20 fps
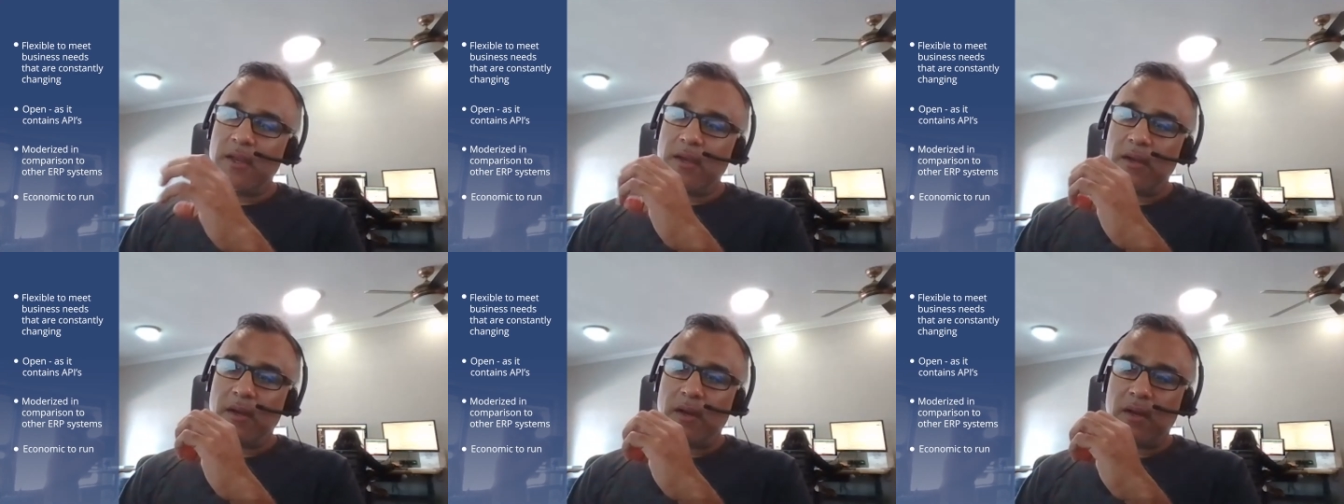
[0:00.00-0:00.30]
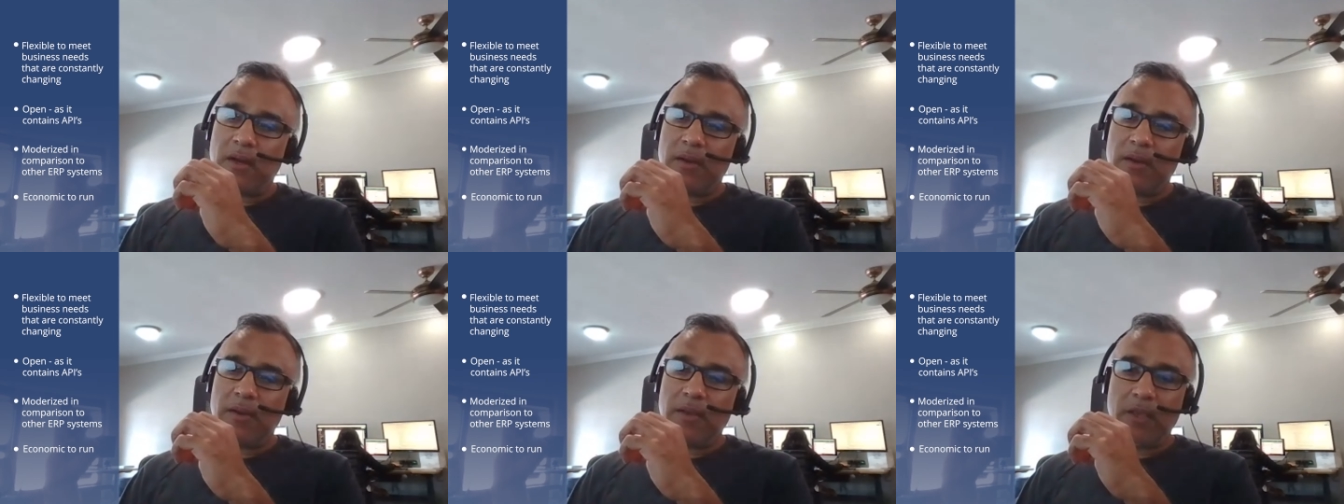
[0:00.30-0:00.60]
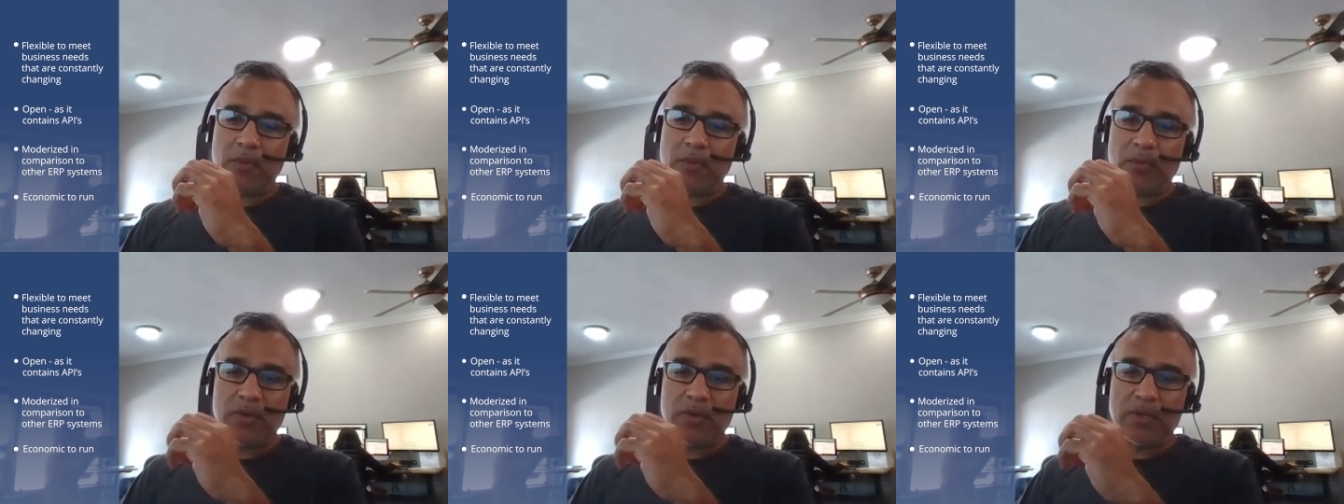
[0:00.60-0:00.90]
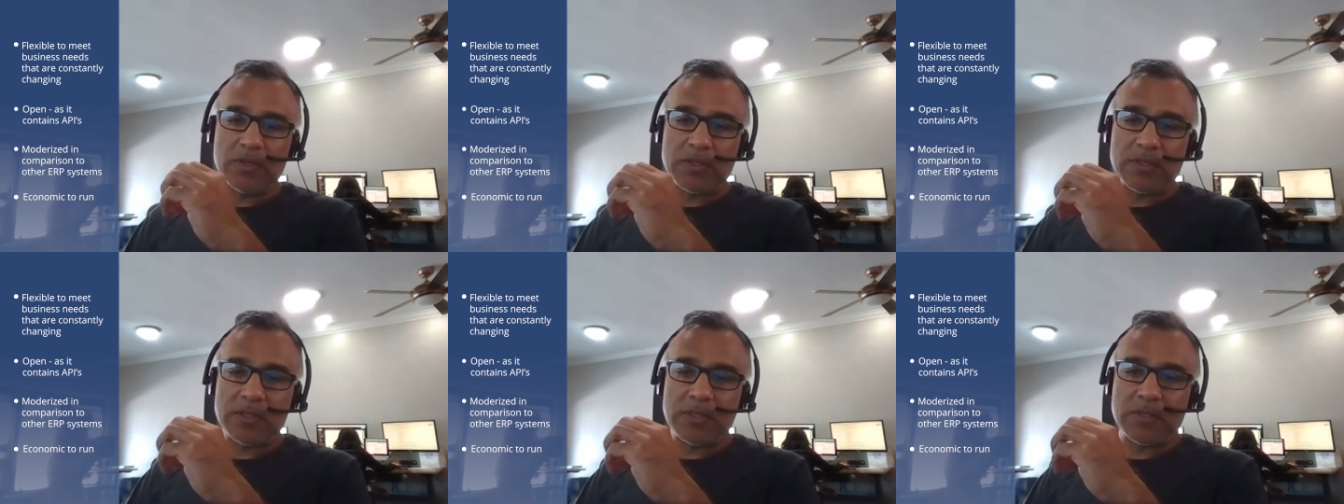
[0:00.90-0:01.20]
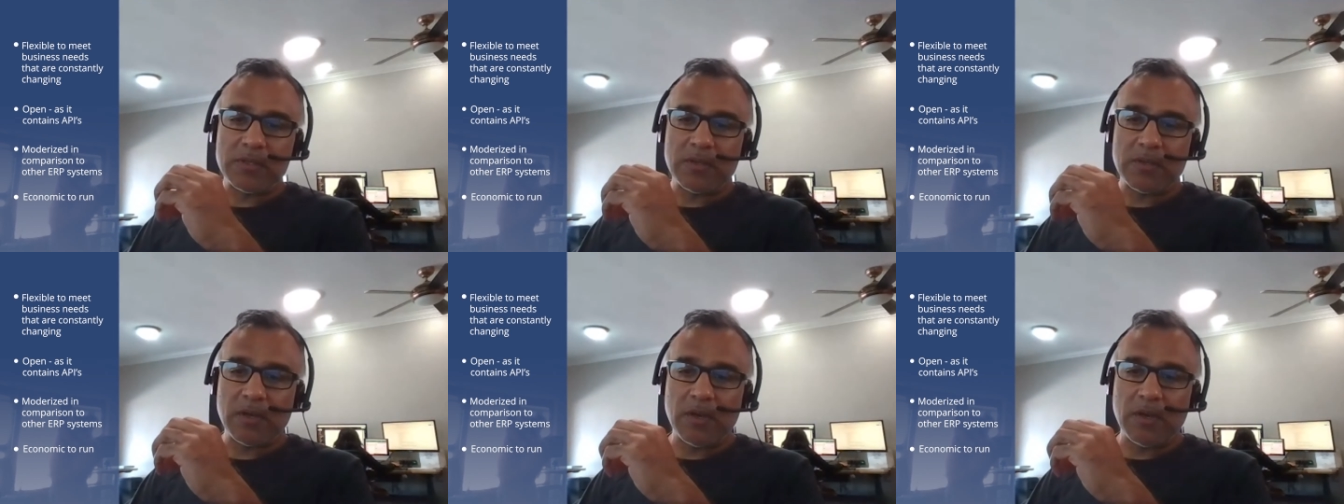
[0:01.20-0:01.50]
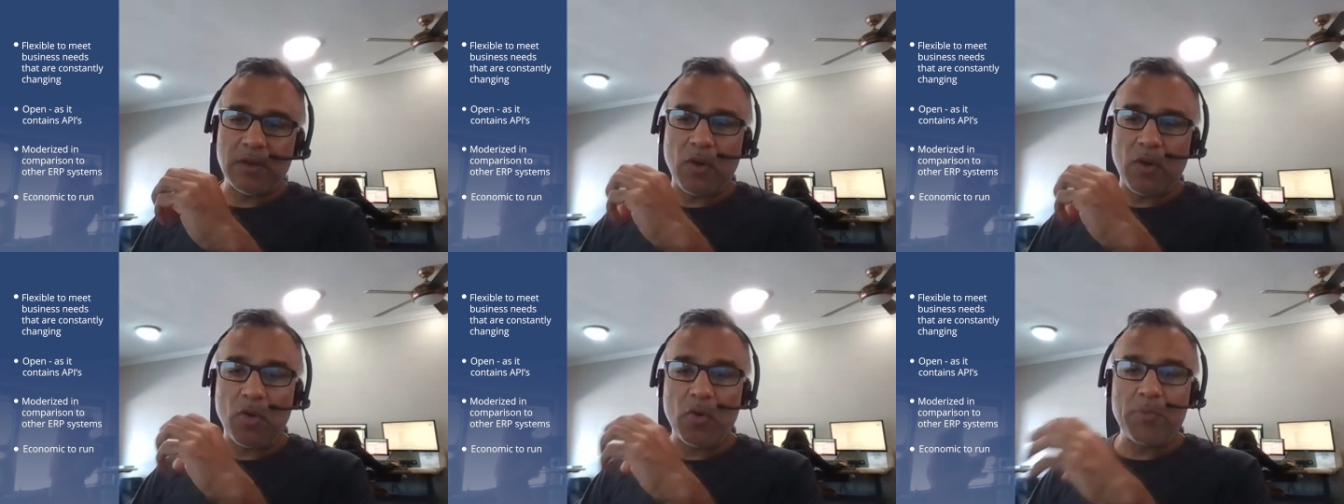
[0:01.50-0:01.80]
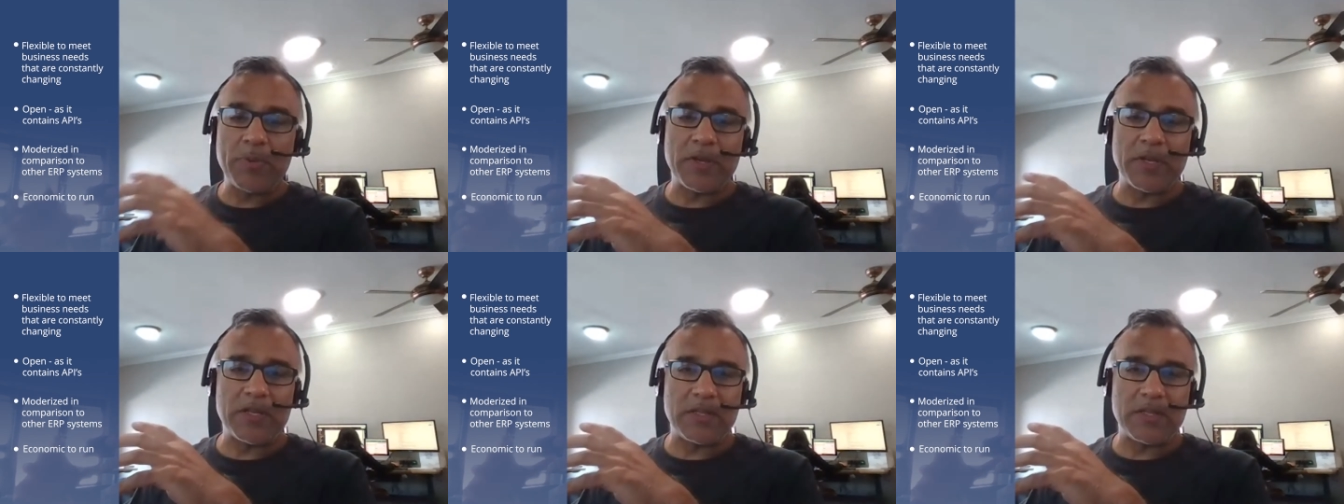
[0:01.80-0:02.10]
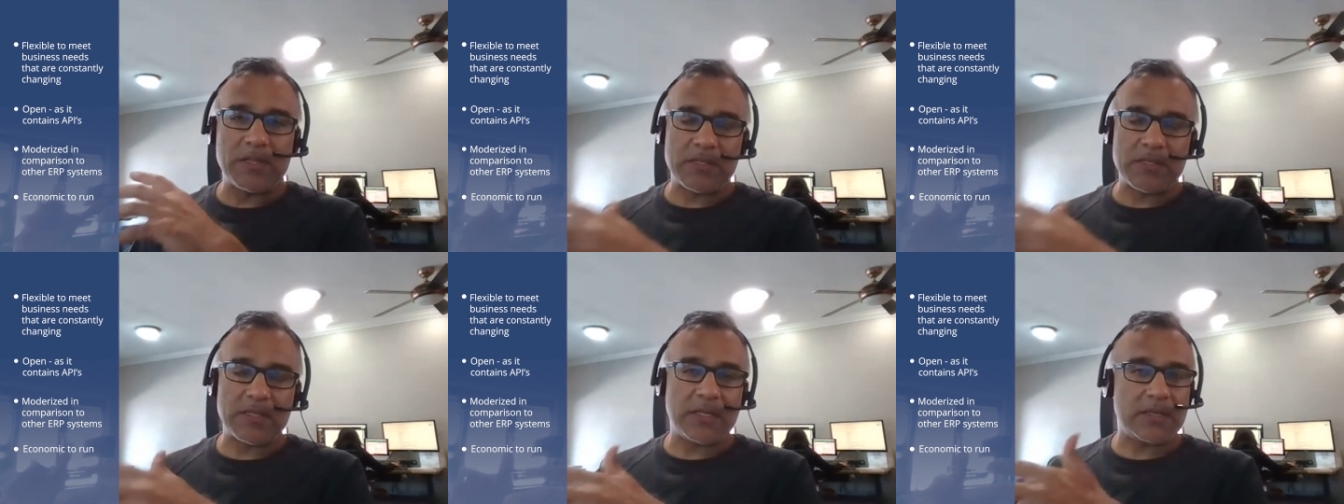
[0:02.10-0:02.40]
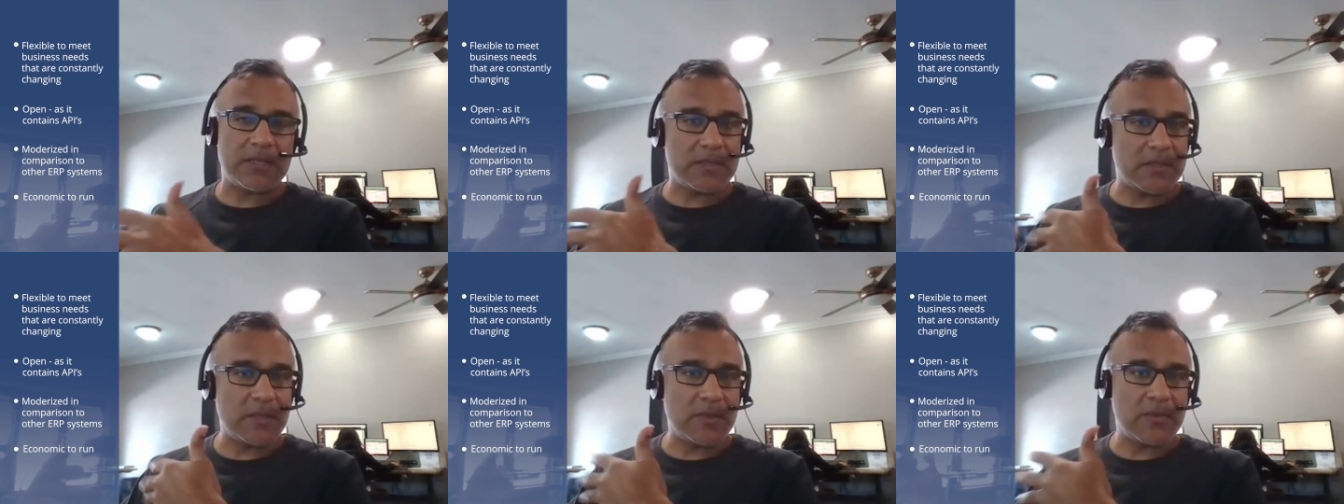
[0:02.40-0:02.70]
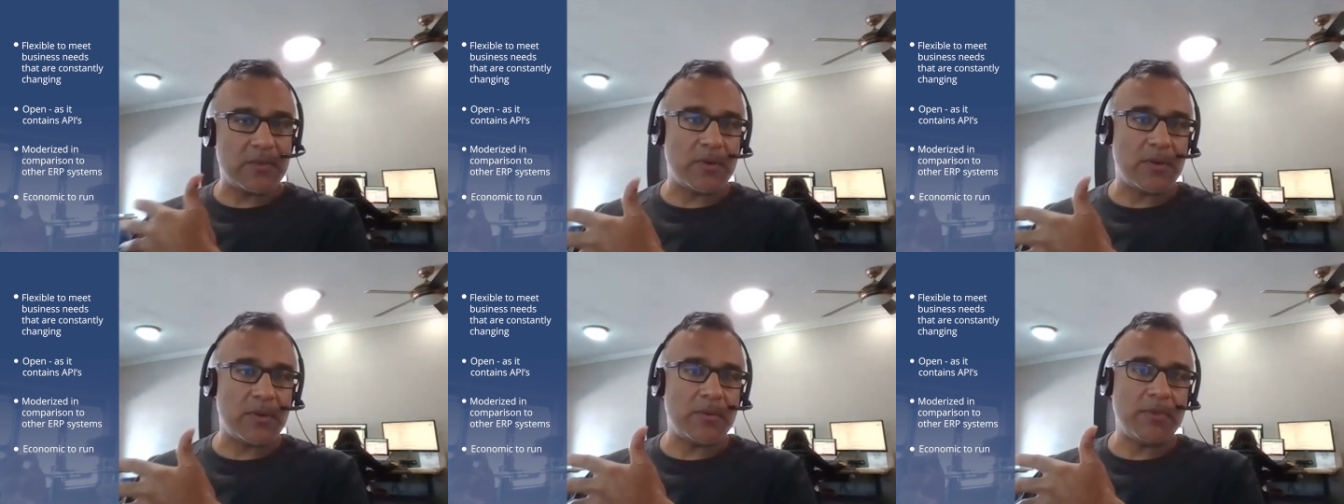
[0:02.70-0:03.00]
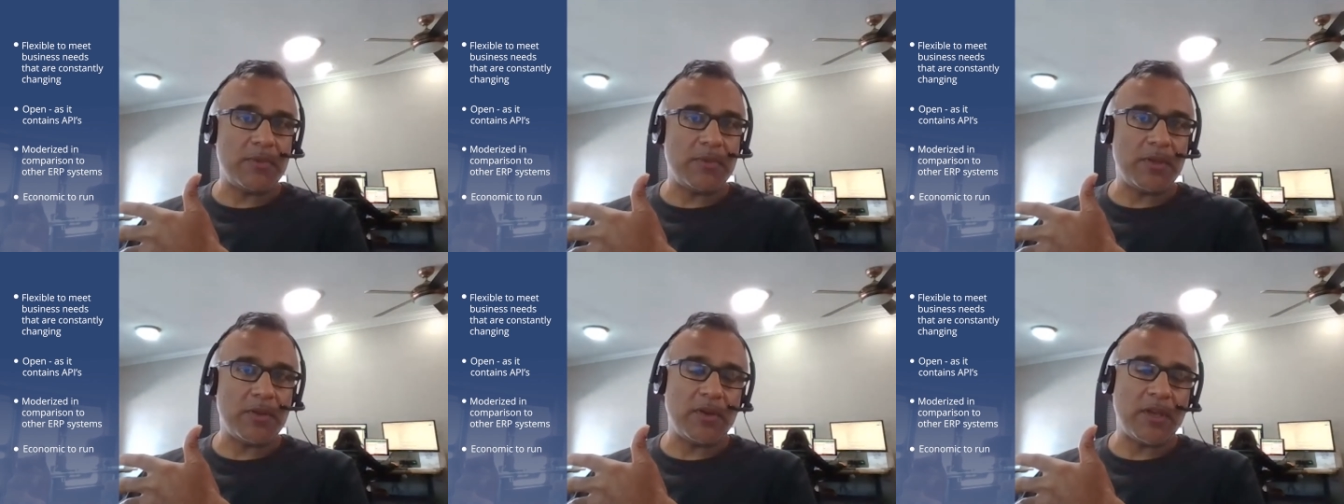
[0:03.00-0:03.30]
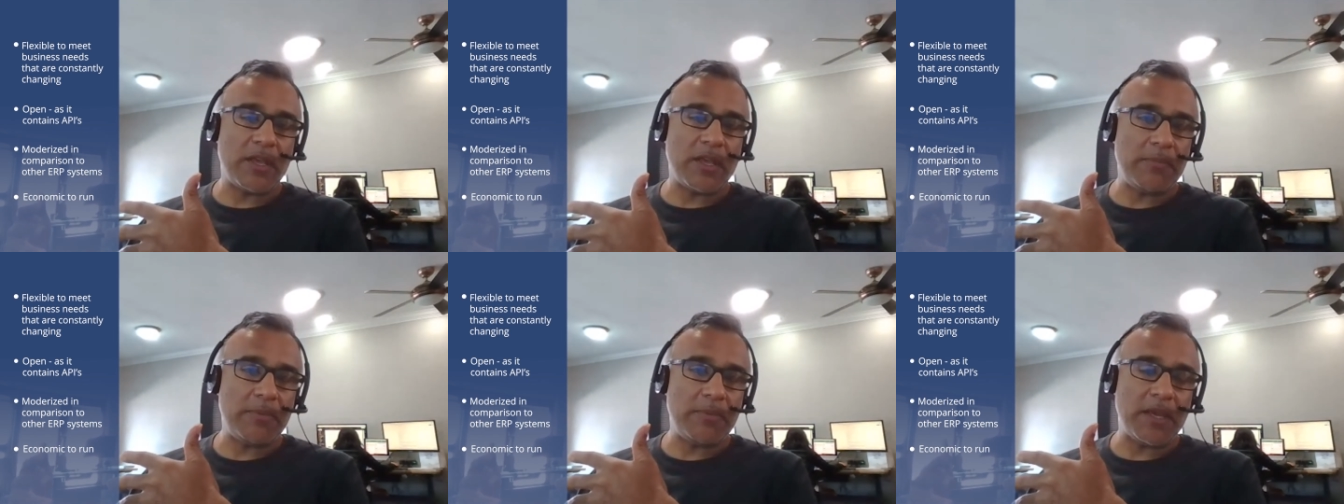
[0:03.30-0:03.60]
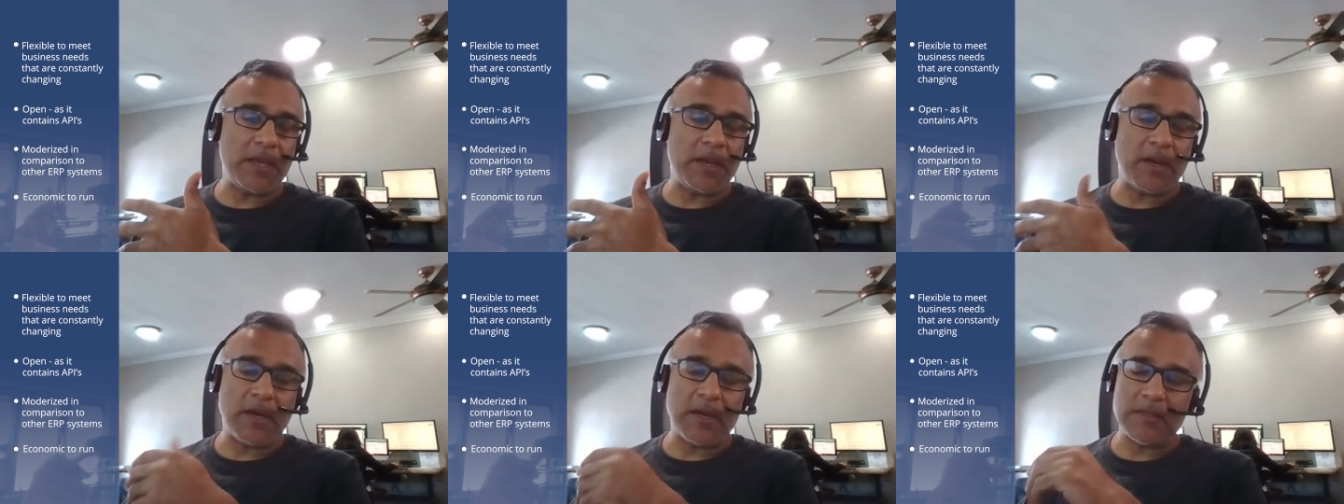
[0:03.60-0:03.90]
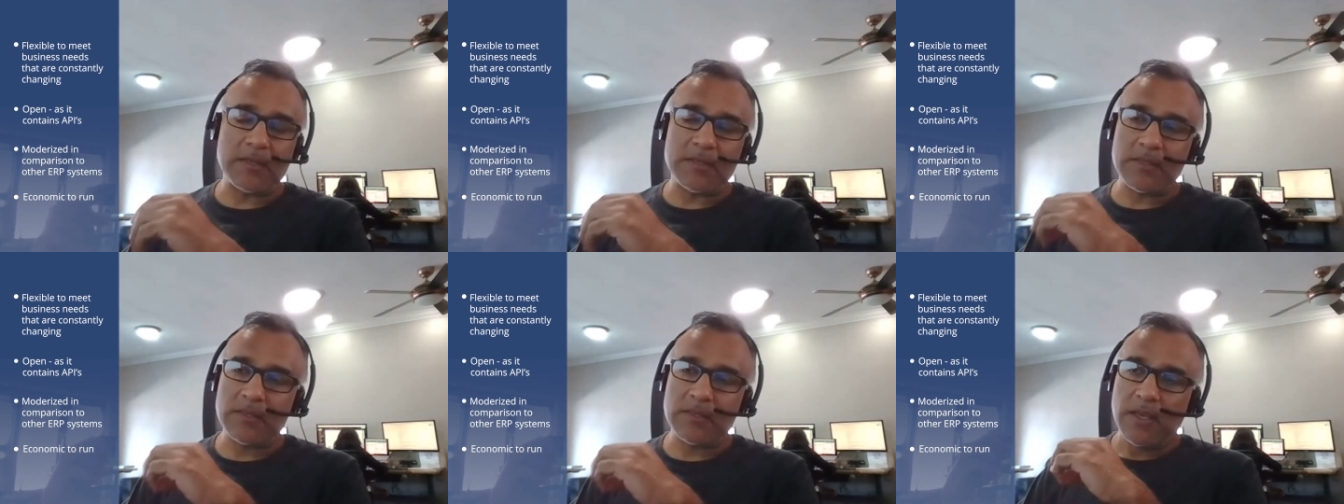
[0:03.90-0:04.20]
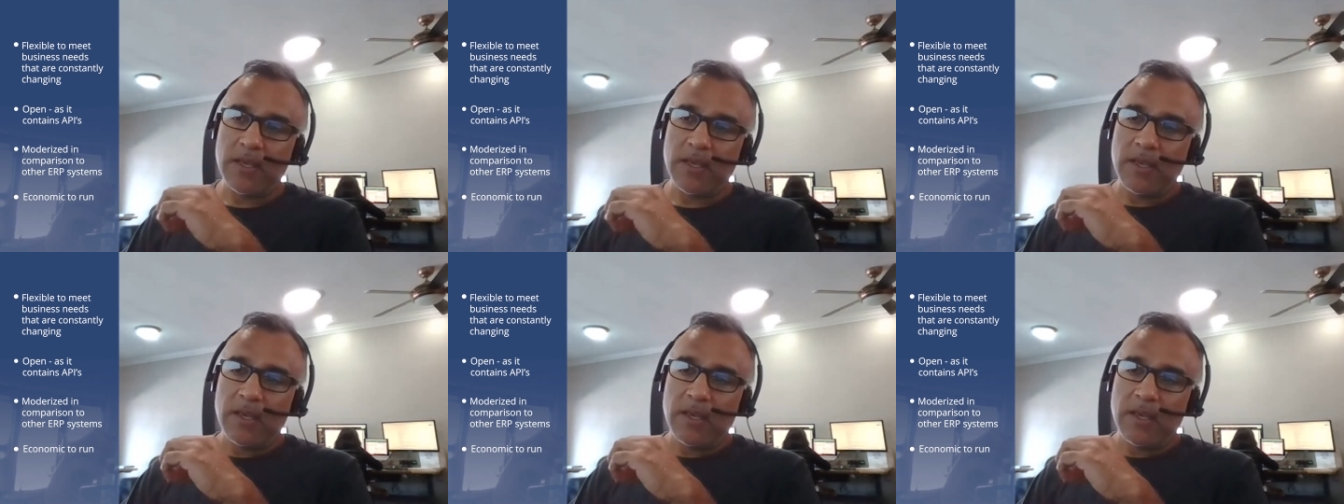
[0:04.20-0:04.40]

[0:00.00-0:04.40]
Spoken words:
It was open in the sense there were, APIs.